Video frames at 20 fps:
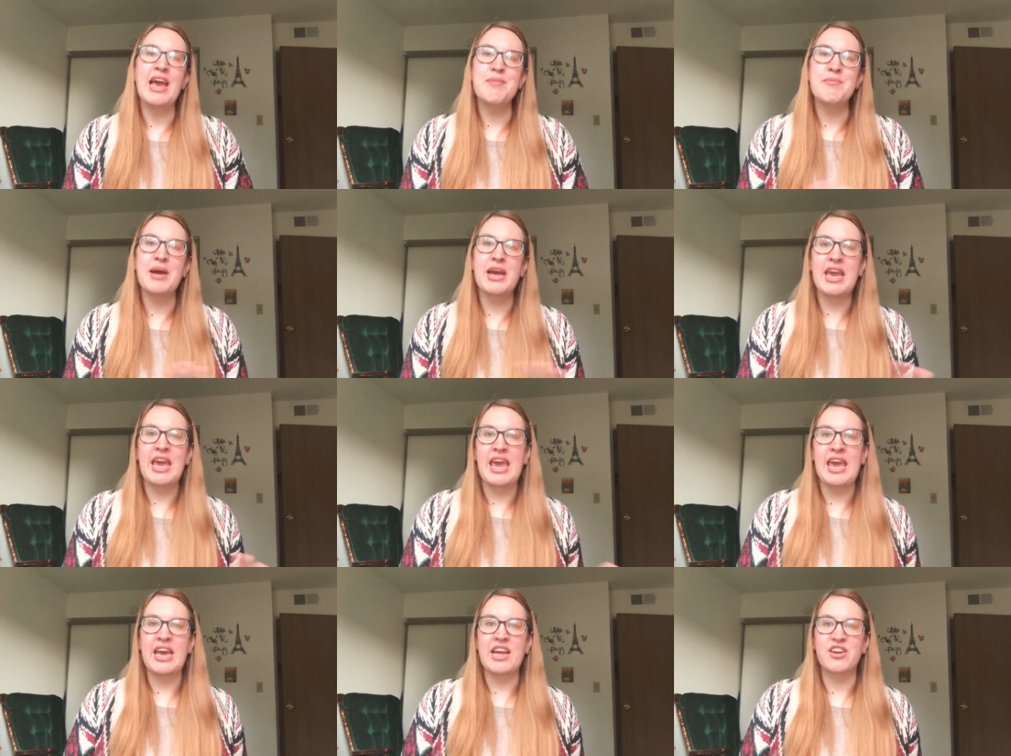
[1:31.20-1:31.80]
and
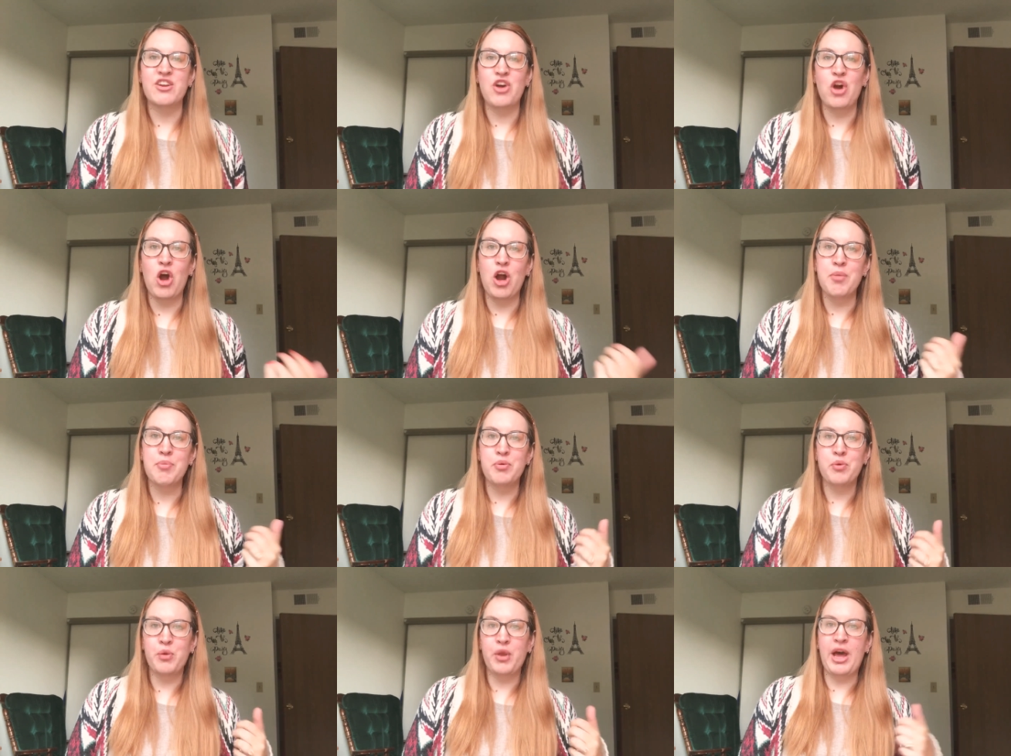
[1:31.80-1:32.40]
my aunt
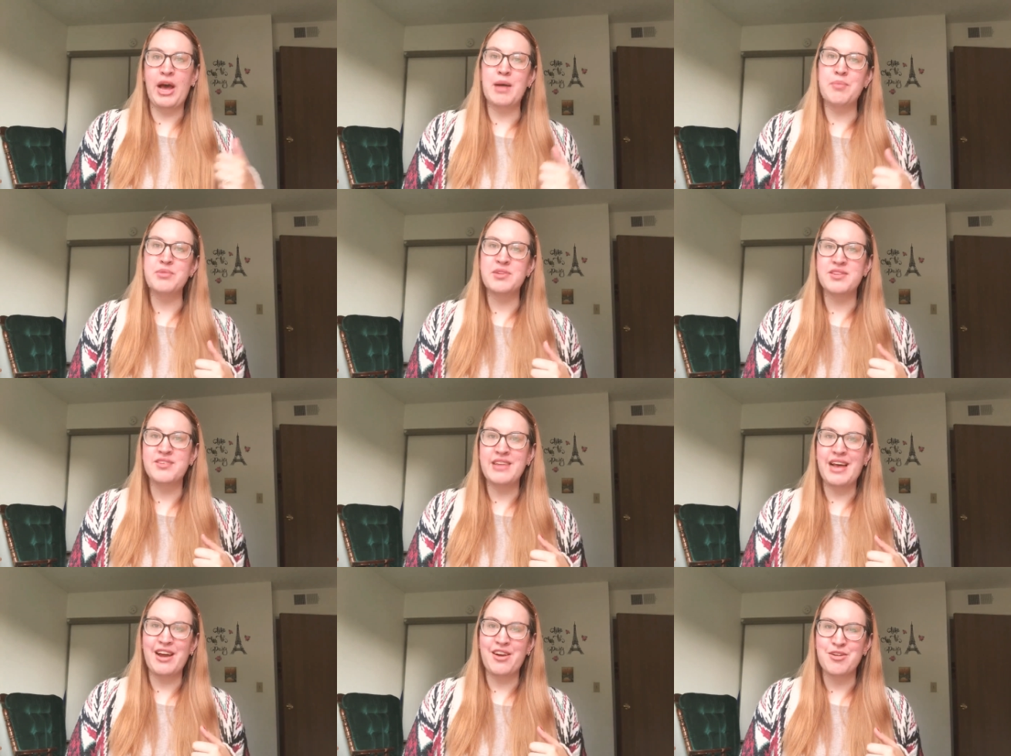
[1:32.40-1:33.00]
carpooled up
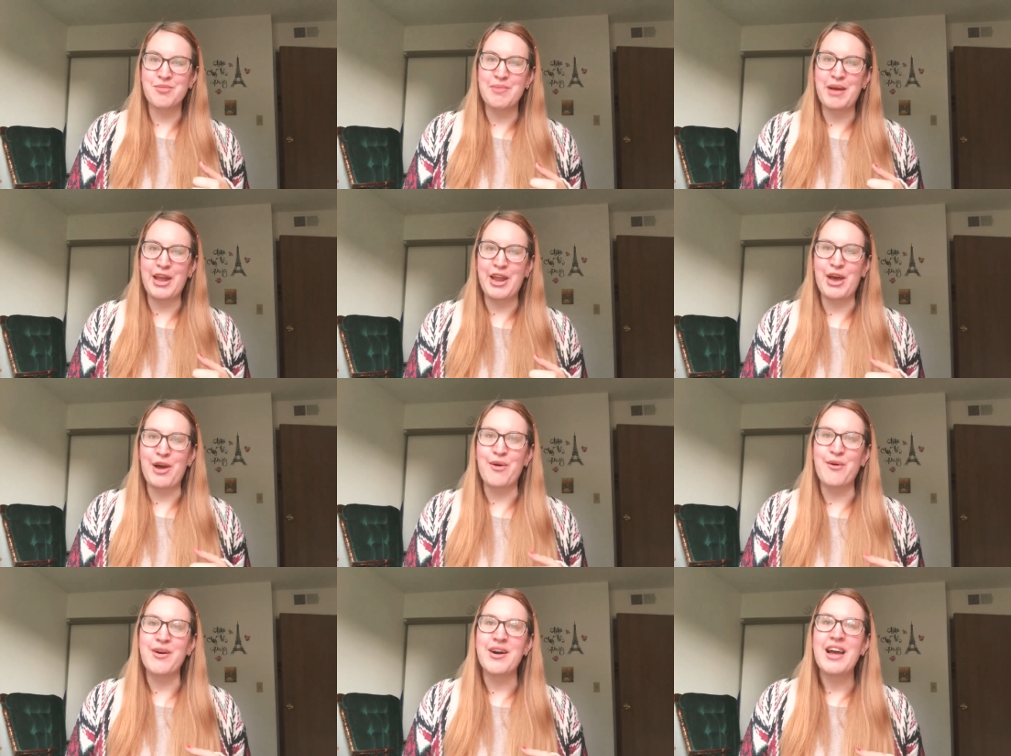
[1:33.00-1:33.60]
to
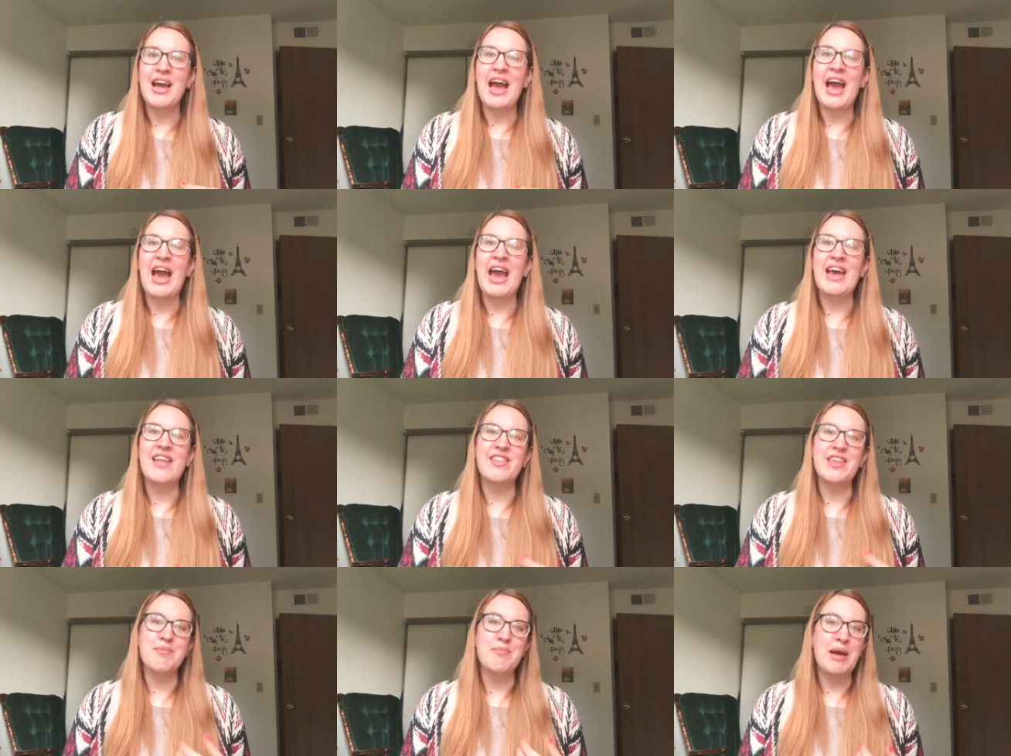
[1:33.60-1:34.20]
Sacramento
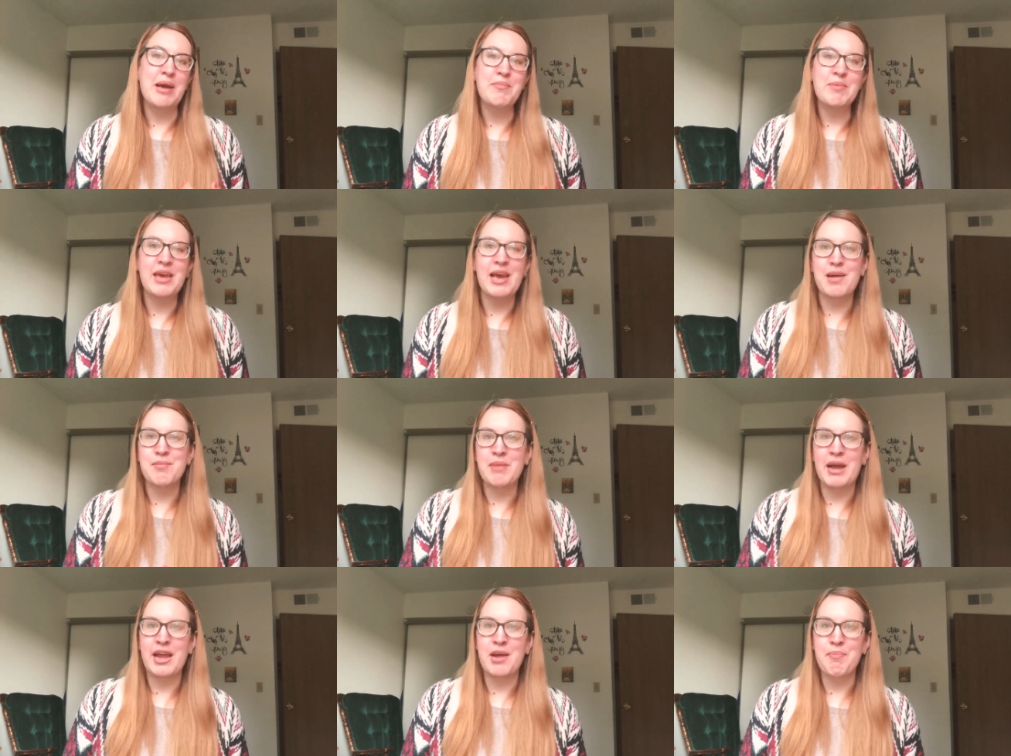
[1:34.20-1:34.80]
and they met me
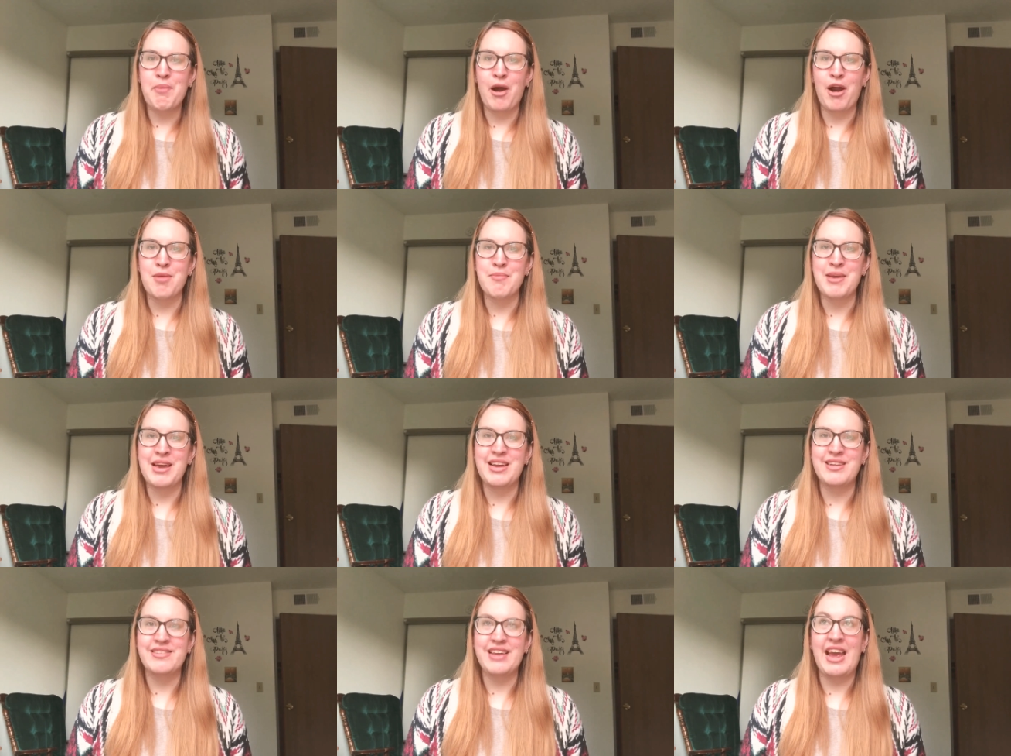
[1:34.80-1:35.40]
at my
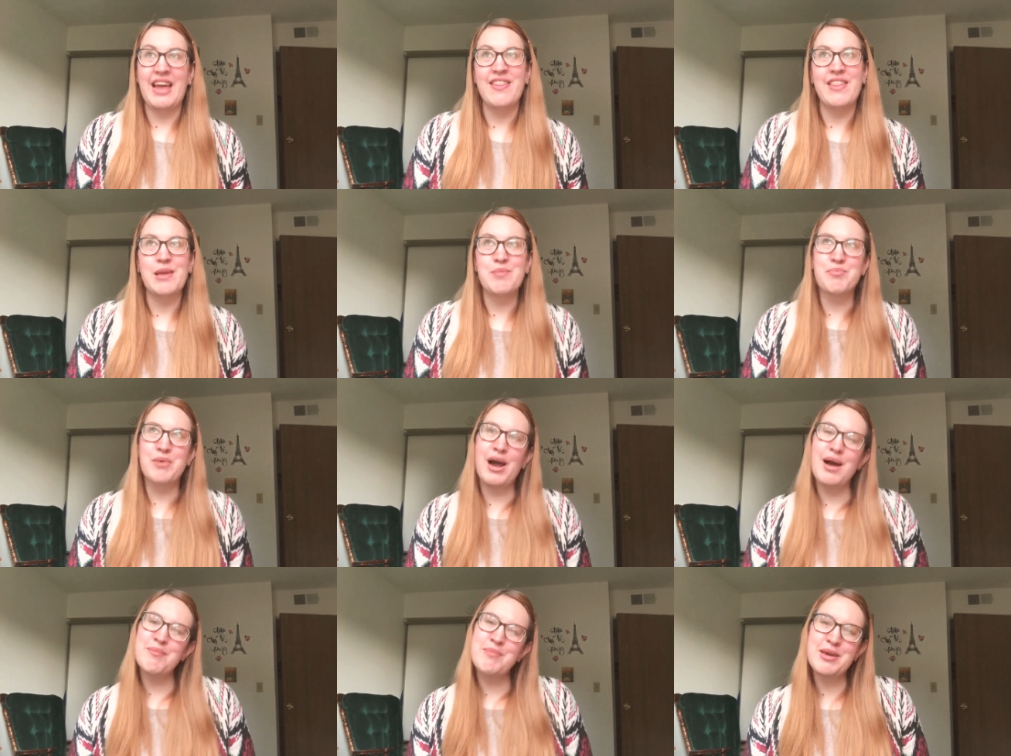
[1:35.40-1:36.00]
apartment and they
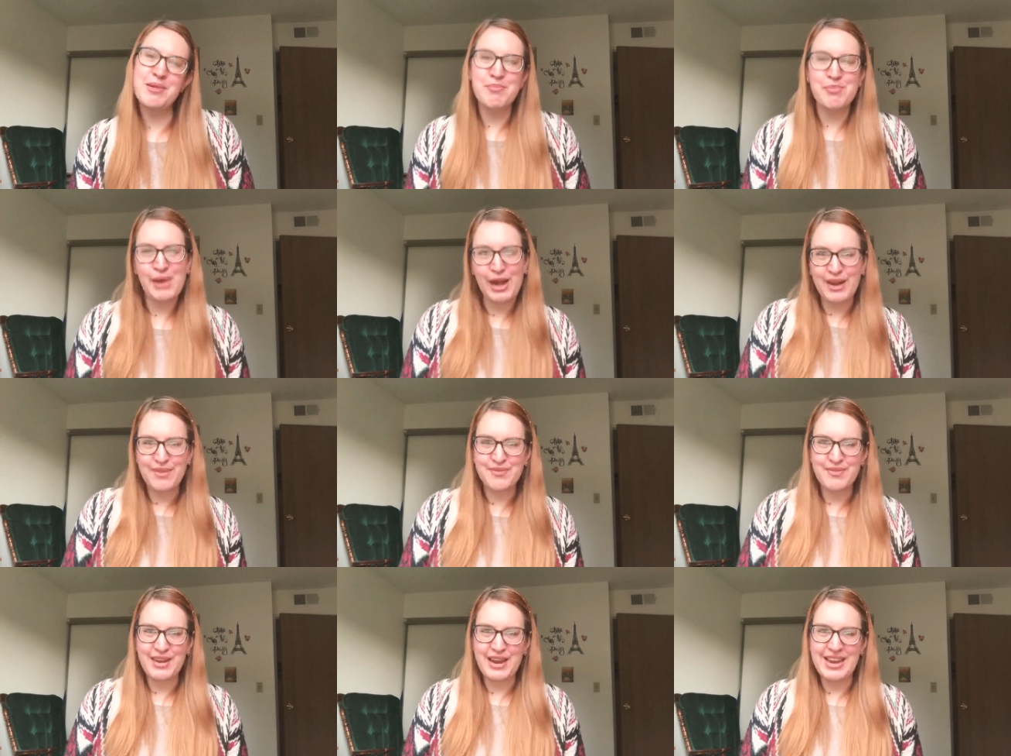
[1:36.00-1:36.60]
brought me
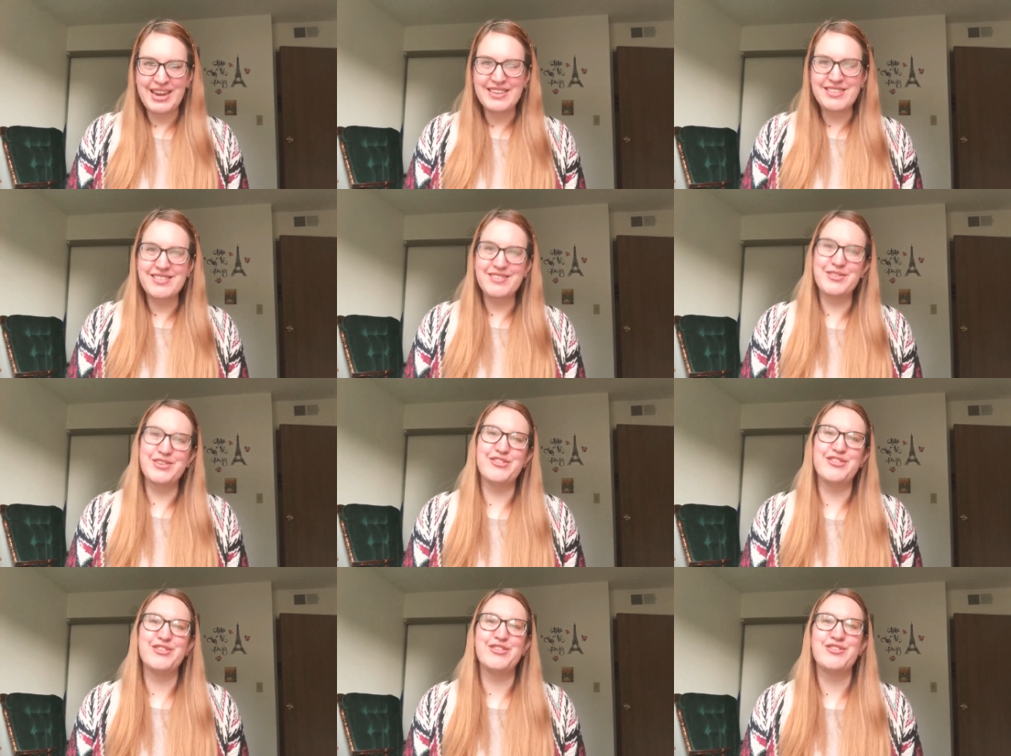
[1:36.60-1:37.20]
breakfast,
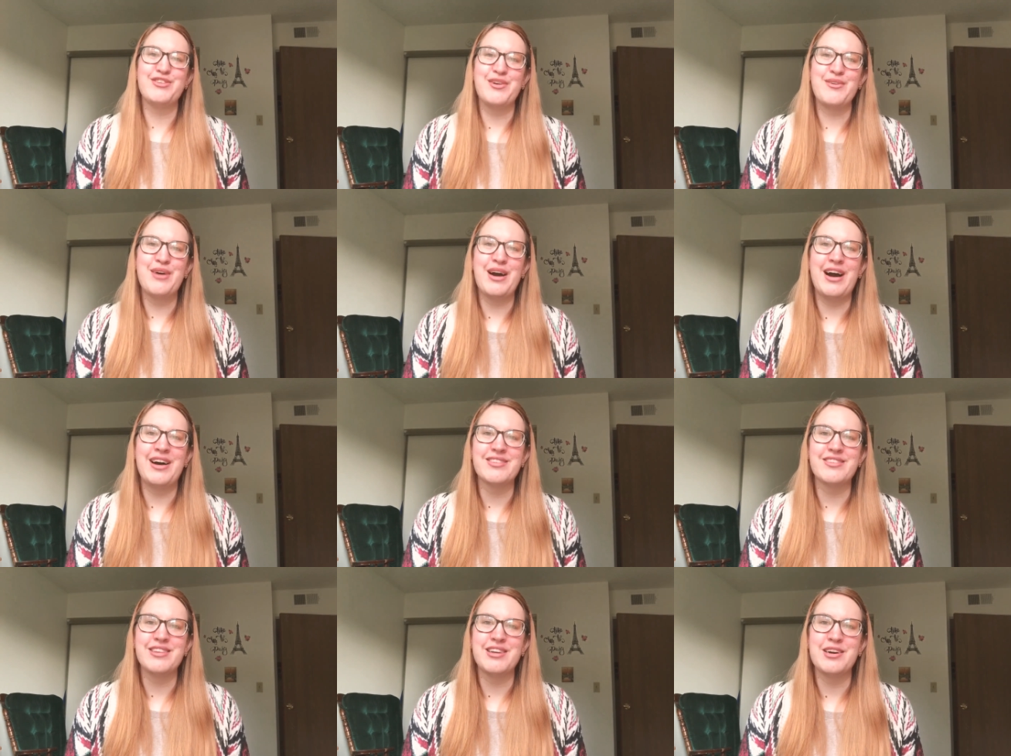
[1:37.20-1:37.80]
which is so
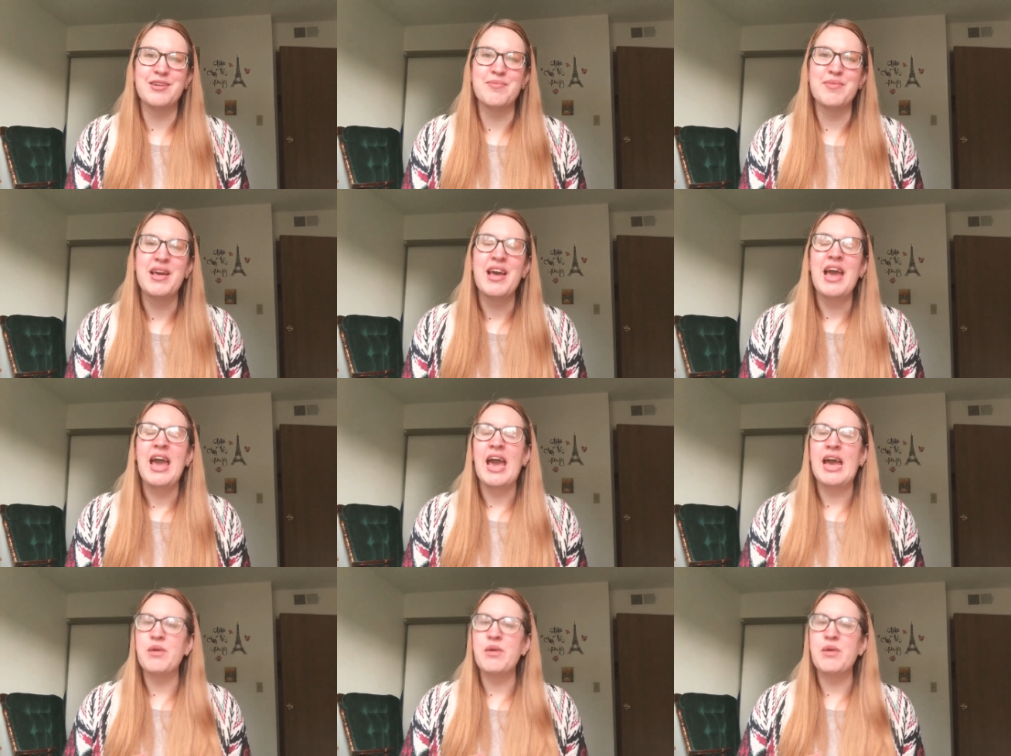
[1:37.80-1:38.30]
awesome.